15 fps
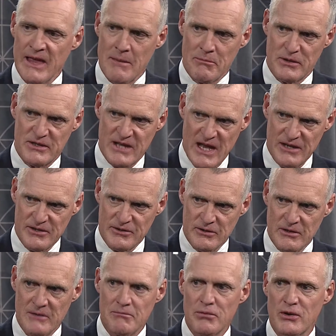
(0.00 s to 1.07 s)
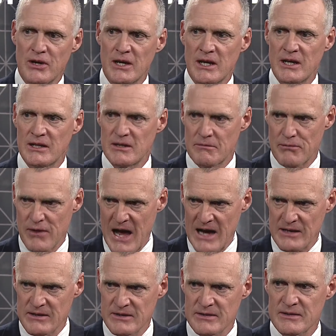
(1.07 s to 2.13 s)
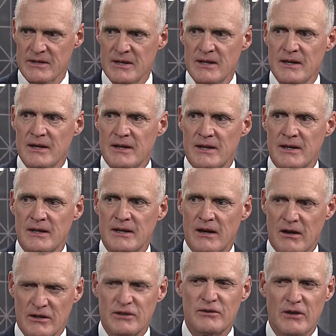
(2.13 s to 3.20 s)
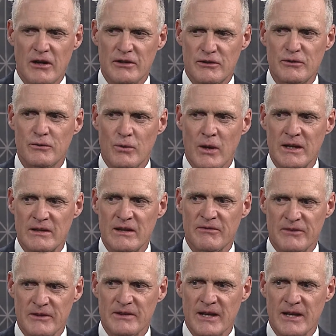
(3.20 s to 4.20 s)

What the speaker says: that potential and putting it into practice are two quite different